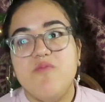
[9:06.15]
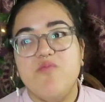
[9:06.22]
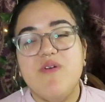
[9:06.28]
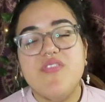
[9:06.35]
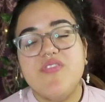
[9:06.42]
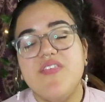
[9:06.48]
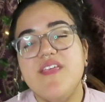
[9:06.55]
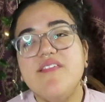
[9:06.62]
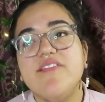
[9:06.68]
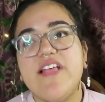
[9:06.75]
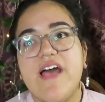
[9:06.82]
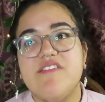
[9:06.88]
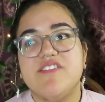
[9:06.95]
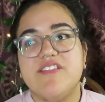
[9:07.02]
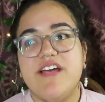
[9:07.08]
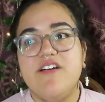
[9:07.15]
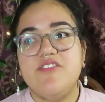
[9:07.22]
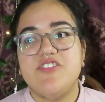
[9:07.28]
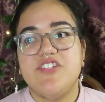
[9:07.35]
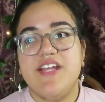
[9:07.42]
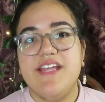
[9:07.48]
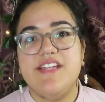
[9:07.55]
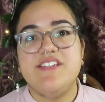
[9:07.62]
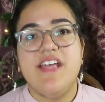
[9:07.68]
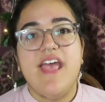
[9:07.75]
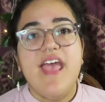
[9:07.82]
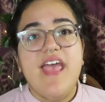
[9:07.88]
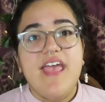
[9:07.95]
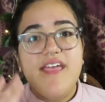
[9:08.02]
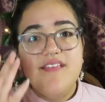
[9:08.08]
With this lifestyle change,
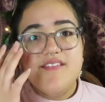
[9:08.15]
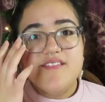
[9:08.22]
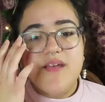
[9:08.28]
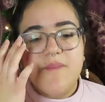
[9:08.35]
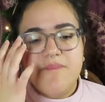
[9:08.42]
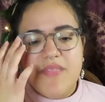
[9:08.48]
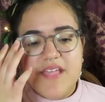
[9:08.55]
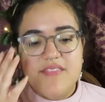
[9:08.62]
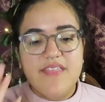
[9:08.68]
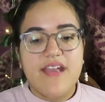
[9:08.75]
it's something